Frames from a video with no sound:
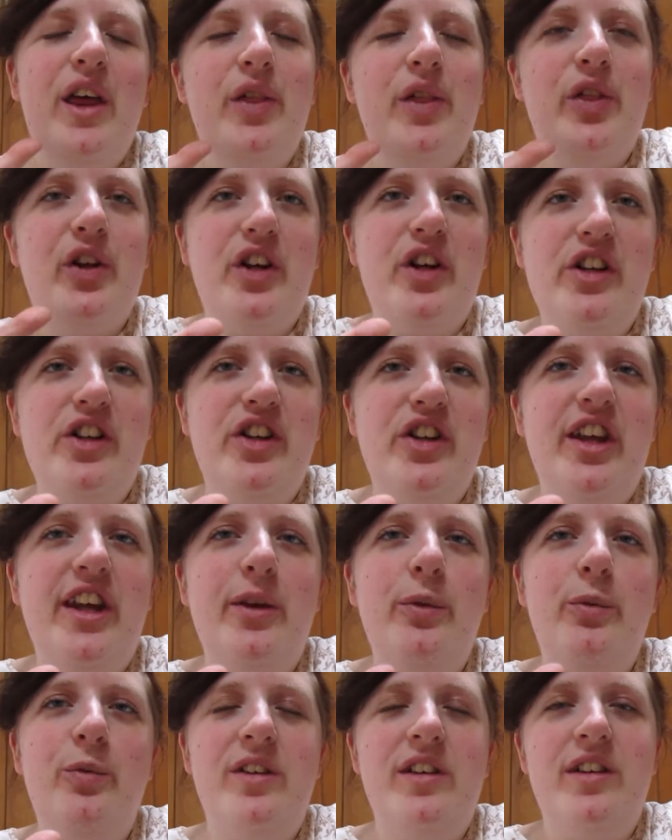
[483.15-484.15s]

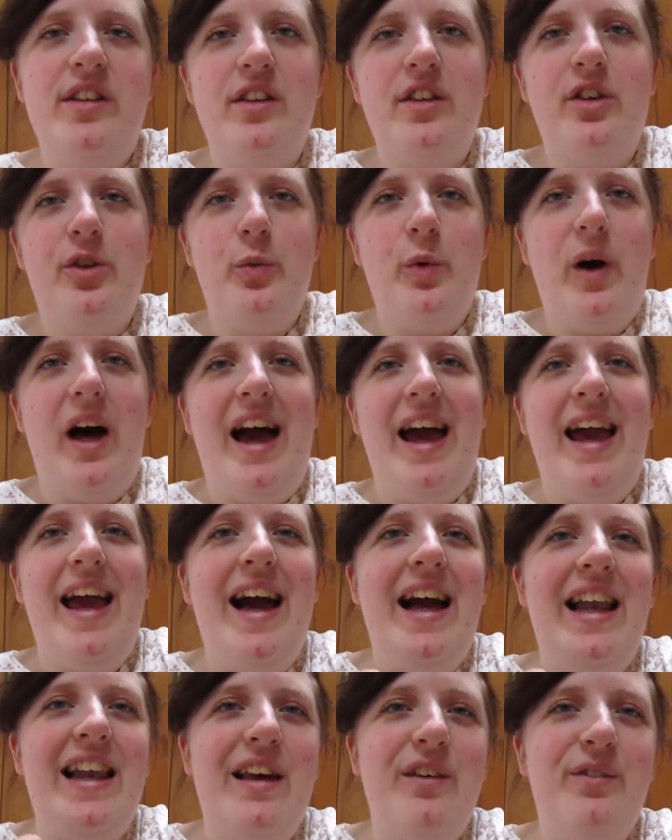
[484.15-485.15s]
13 Reasons Why
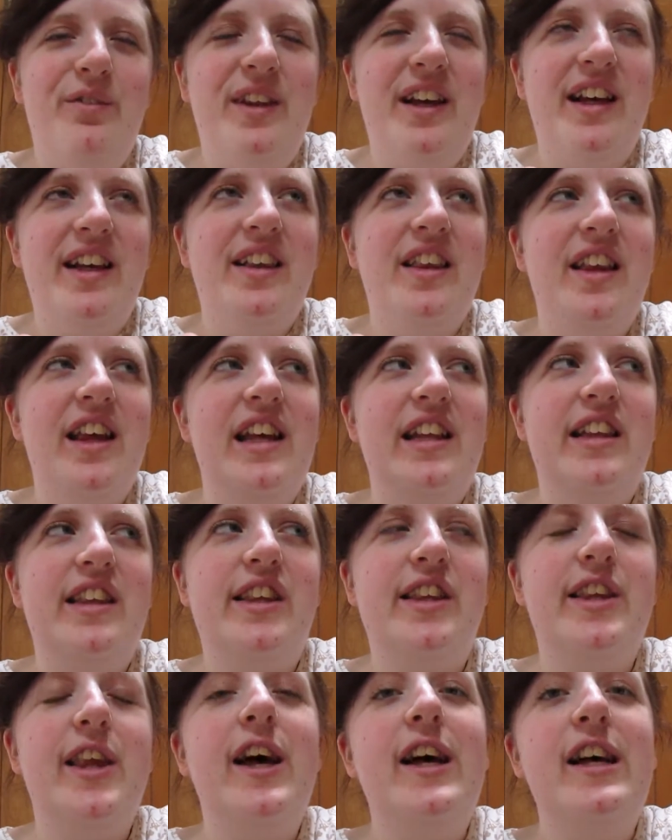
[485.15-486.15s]
on Netflix.
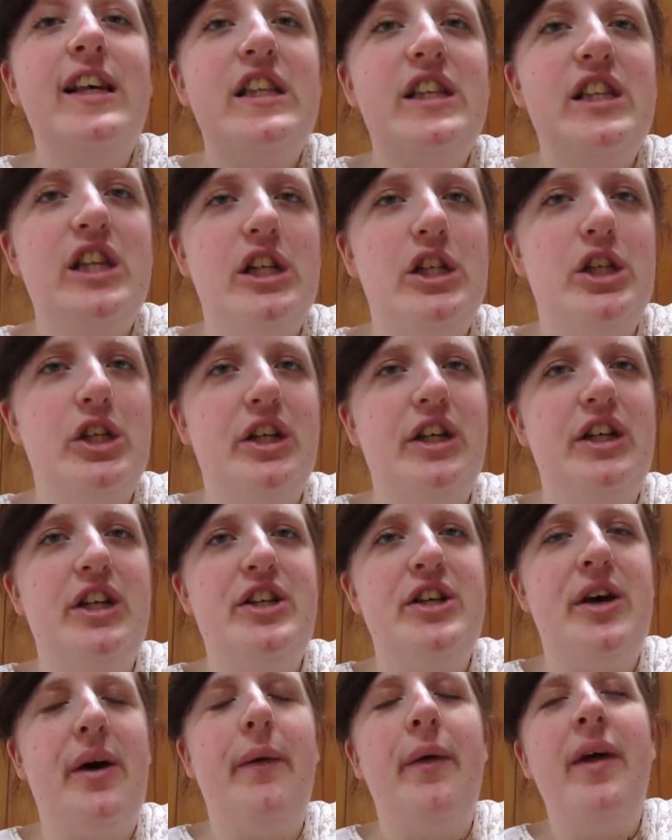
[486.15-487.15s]
It's such a good
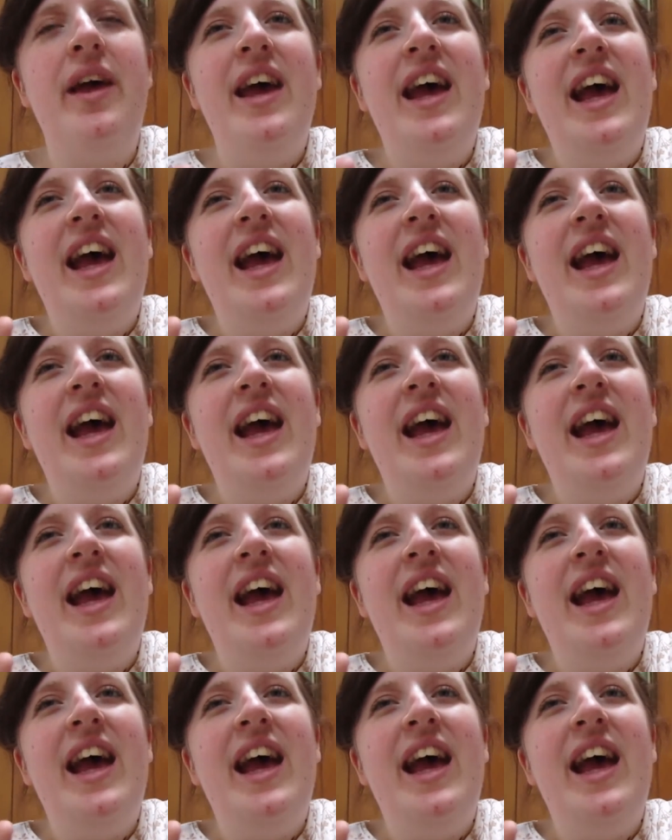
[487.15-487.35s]
show.